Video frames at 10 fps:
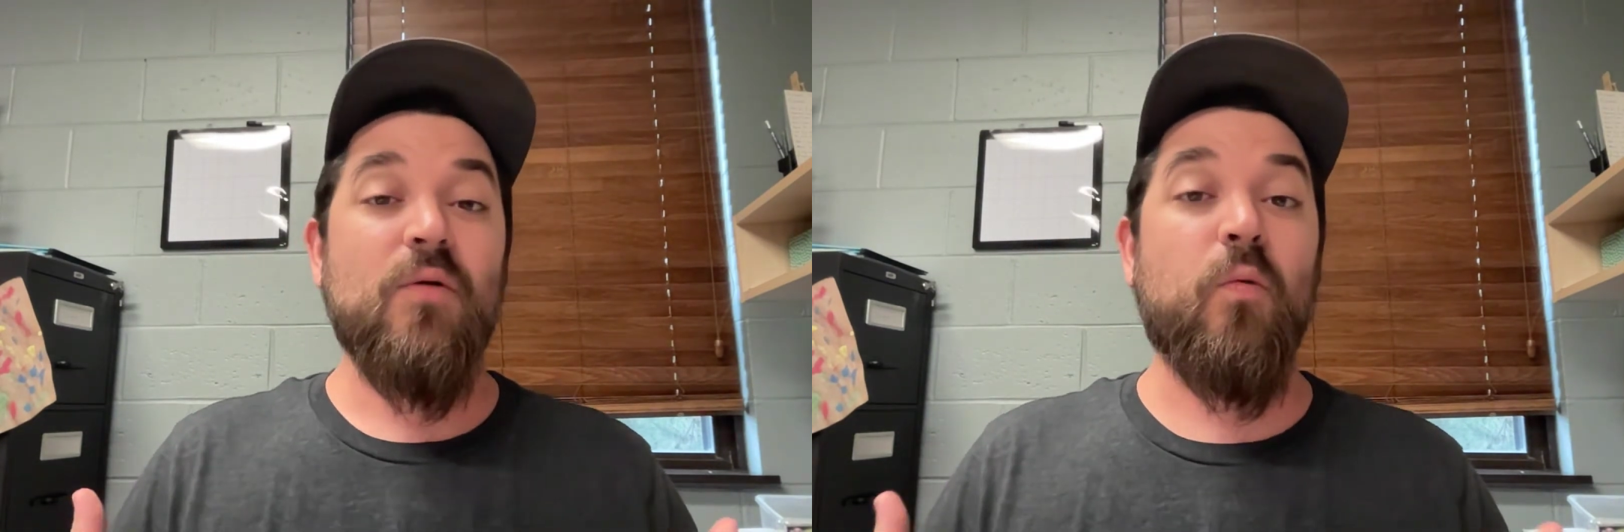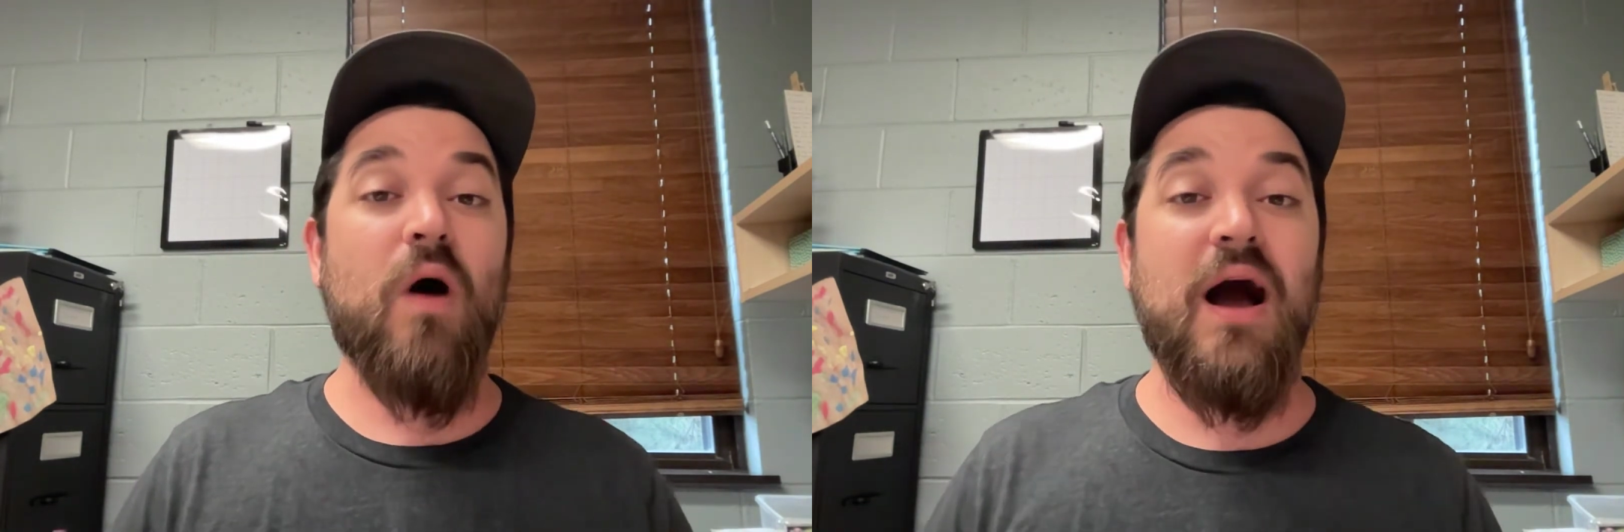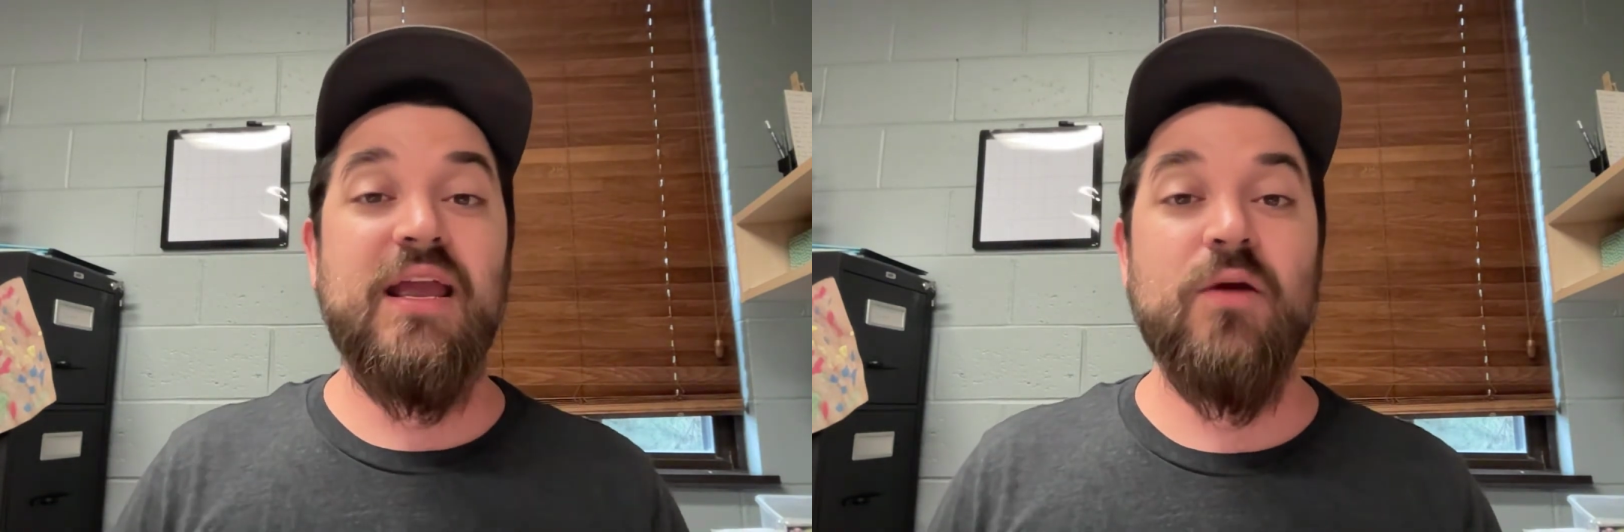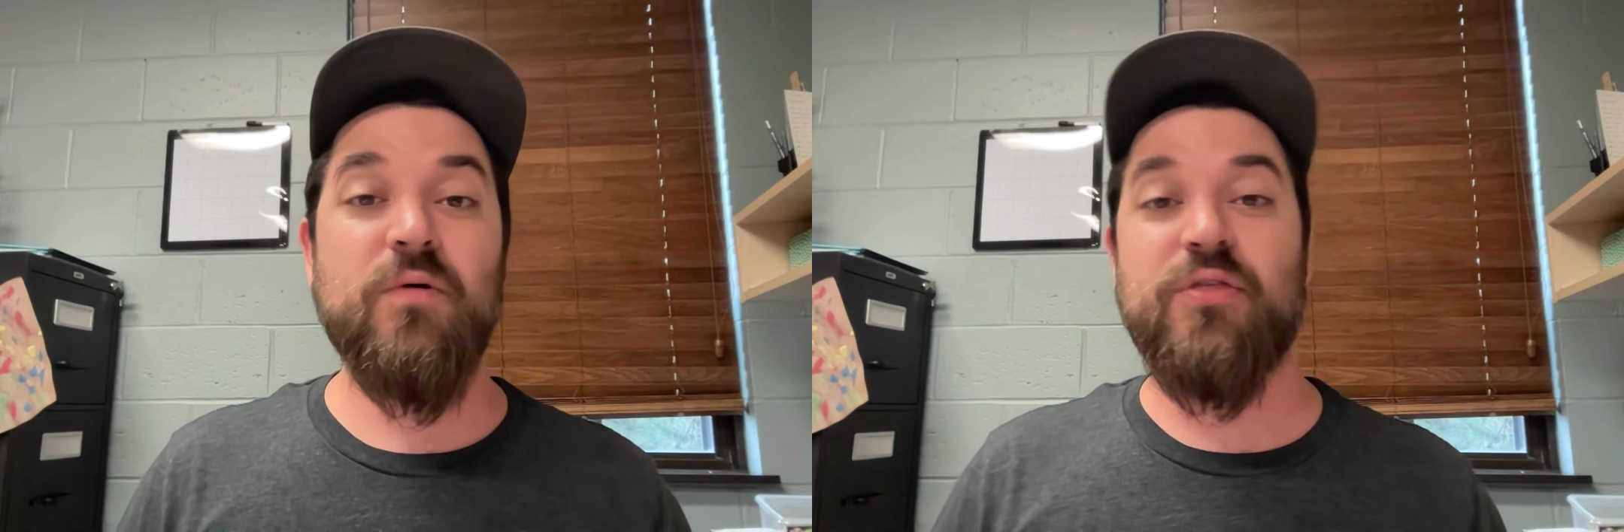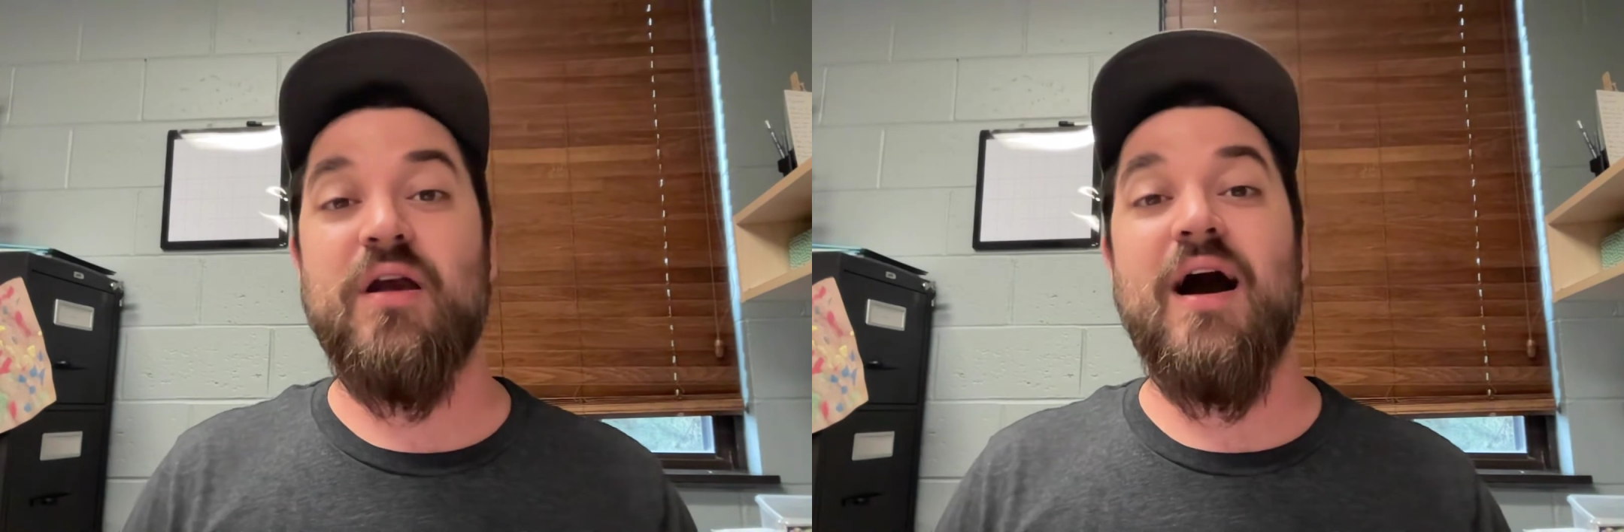walking
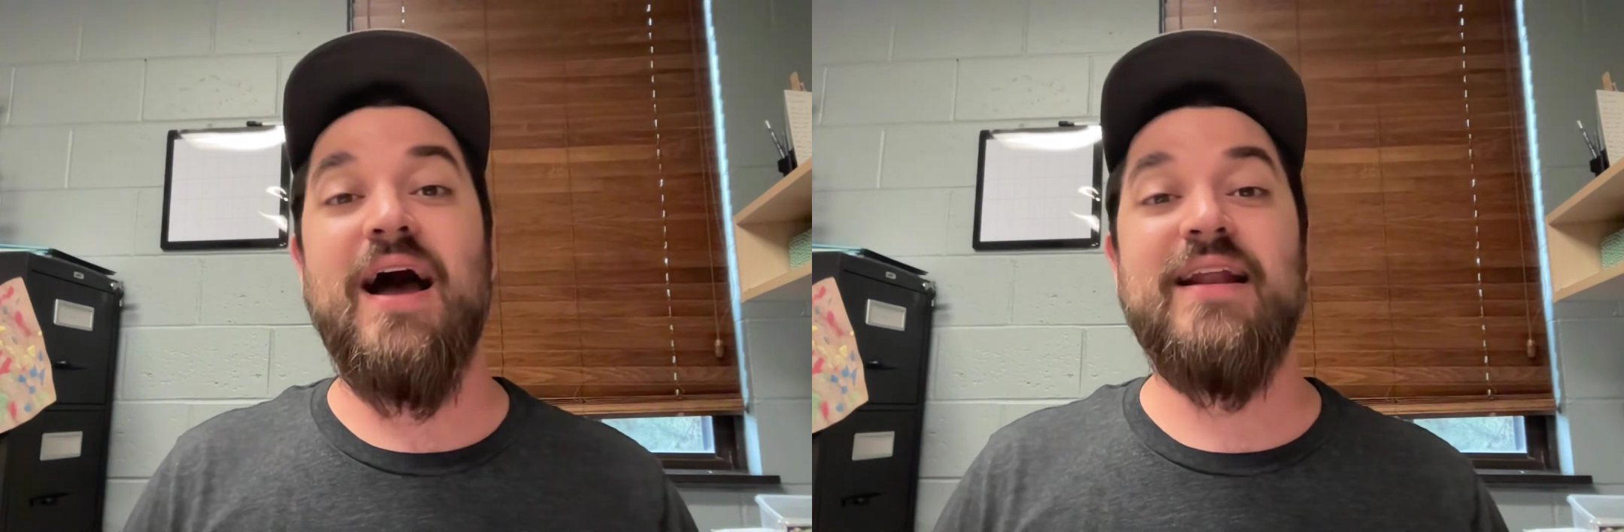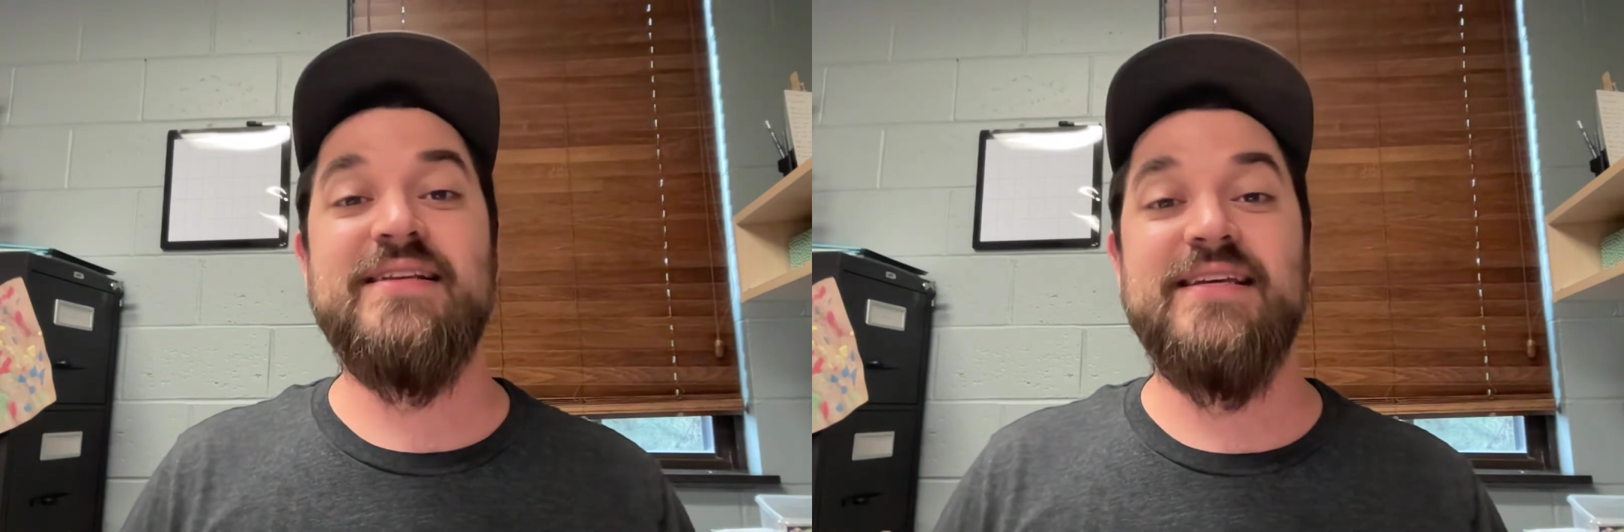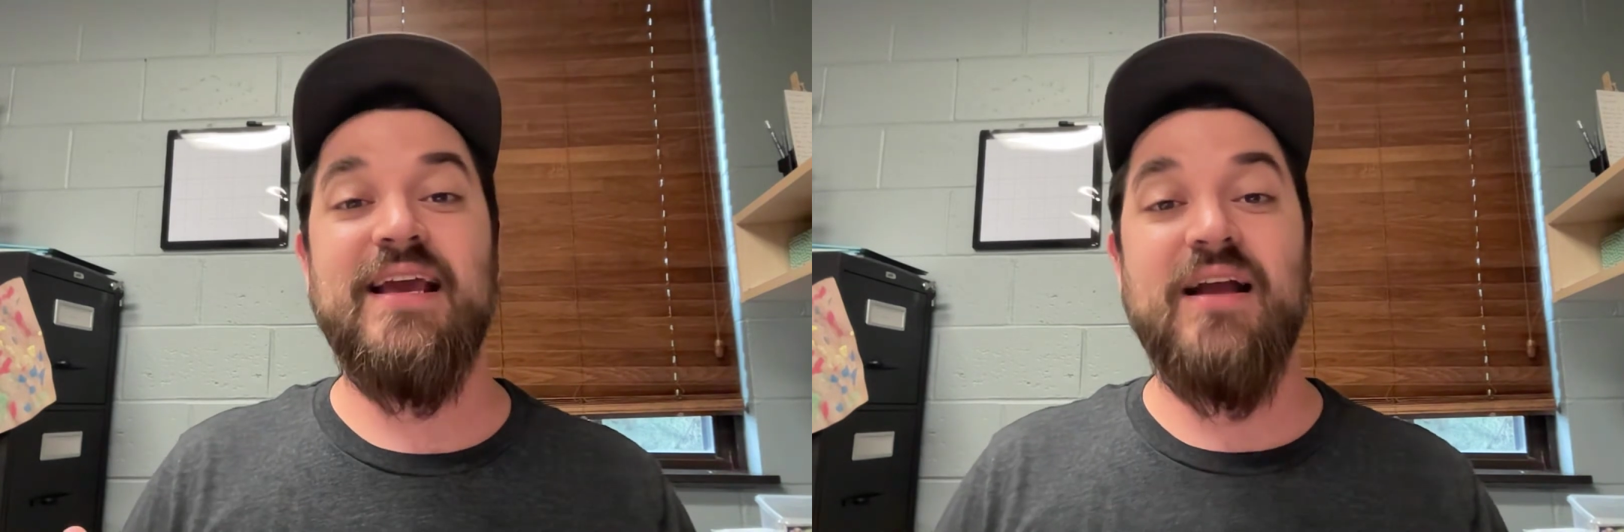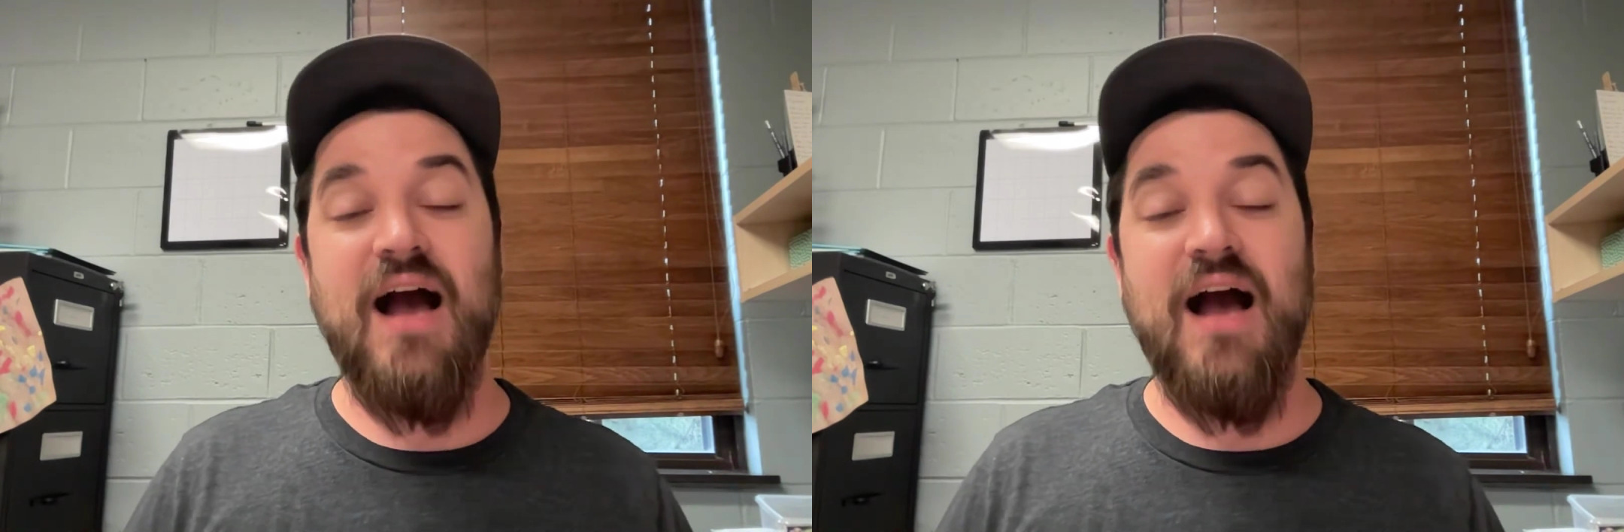with God and saying,